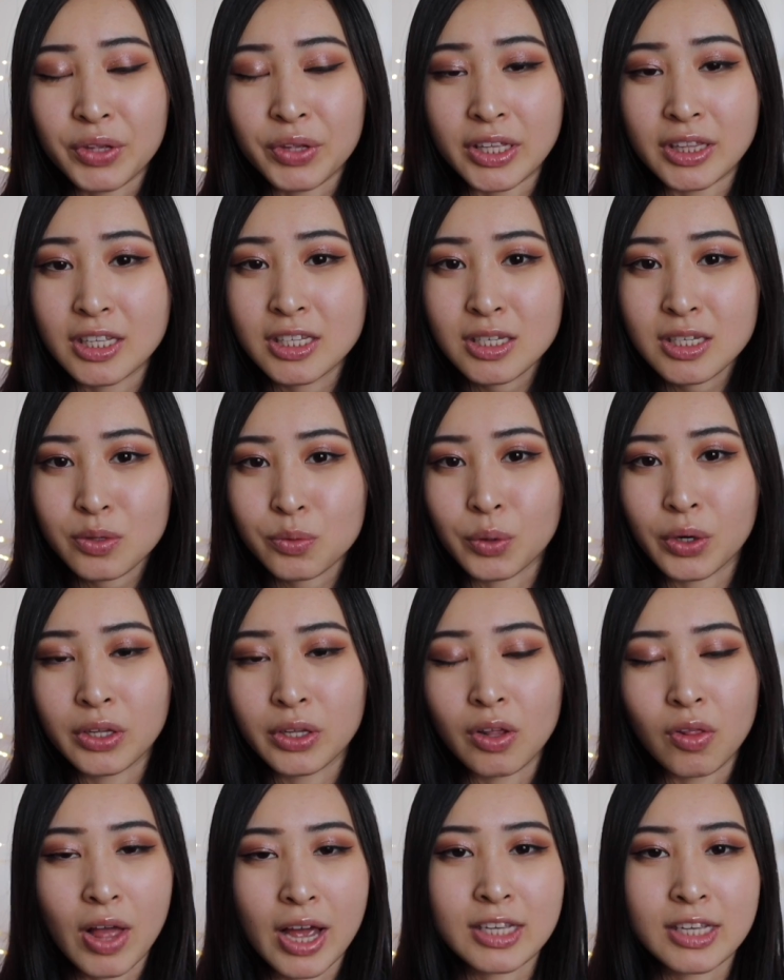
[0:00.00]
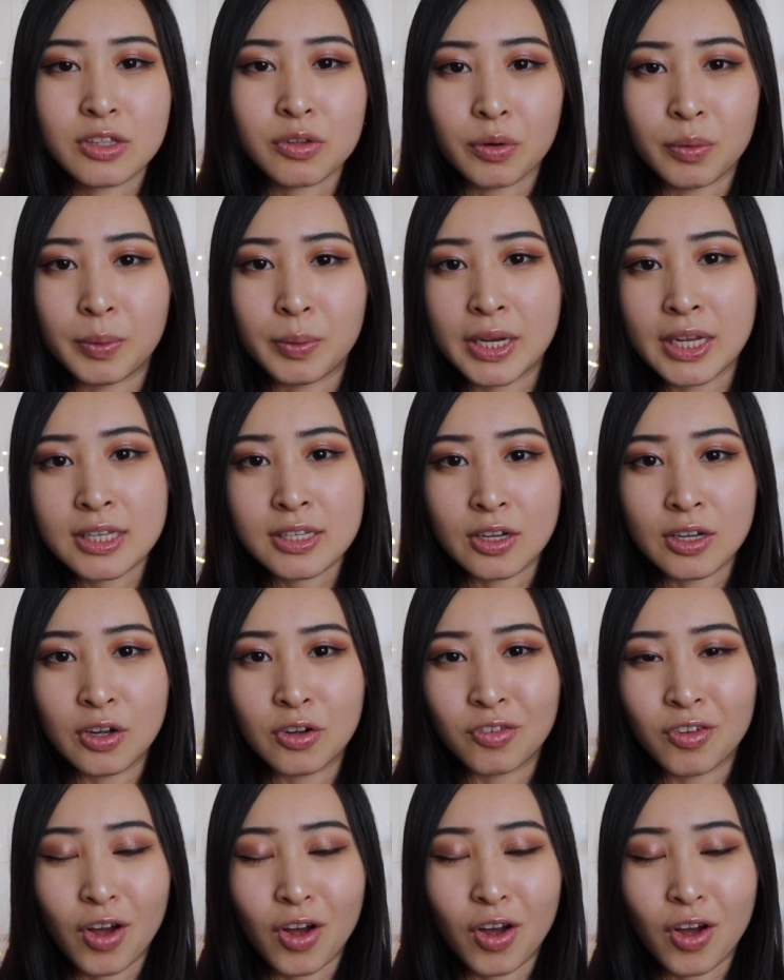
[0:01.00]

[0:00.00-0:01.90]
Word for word: And this is where the last three weeks of